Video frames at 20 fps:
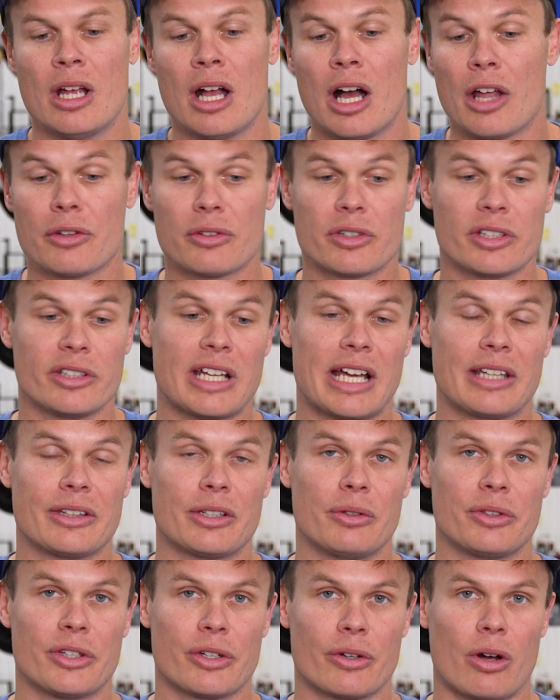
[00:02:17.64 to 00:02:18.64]
Other than that
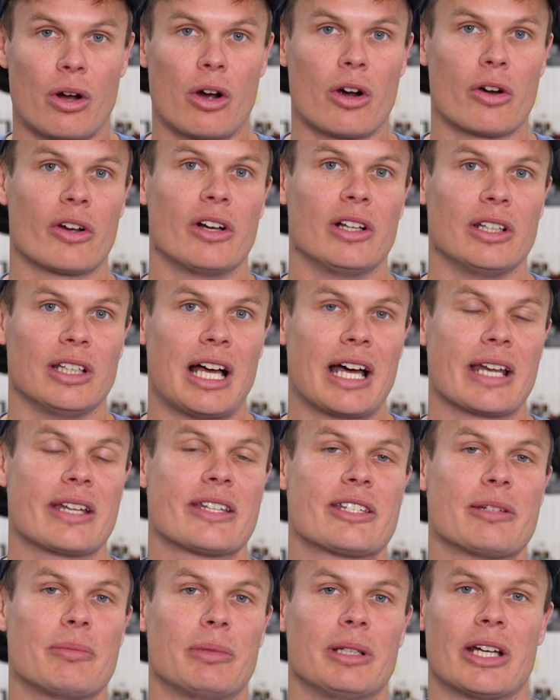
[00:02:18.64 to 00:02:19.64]
though, there are a lot of
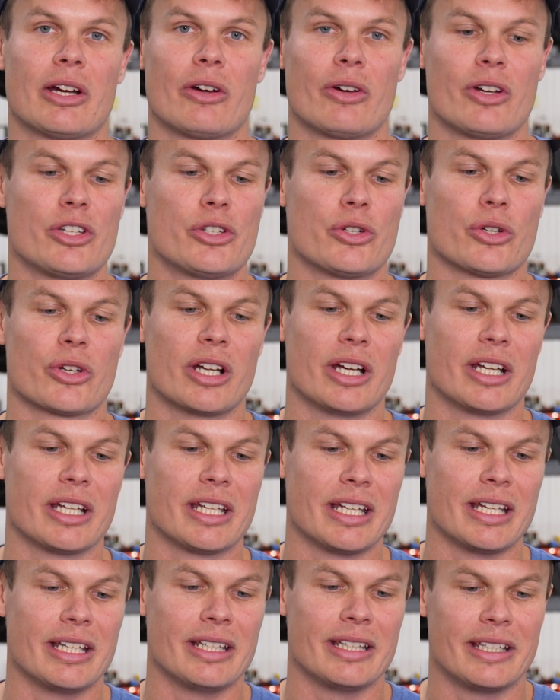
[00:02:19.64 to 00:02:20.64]
similarities. You're going to
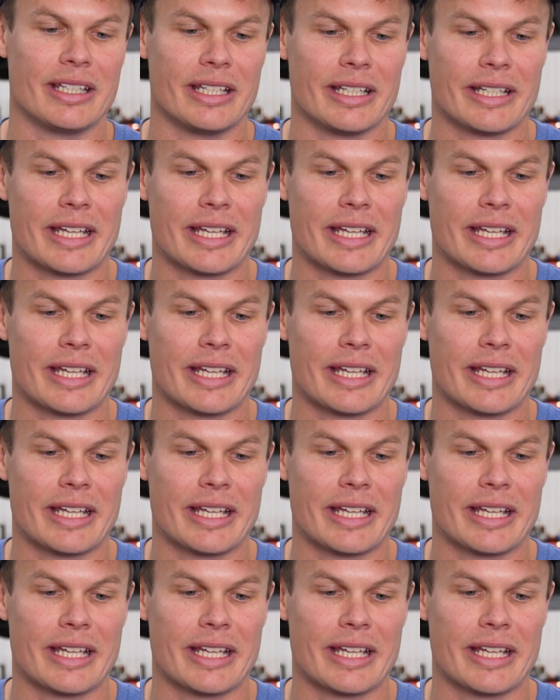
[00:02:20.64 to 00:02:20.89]
get the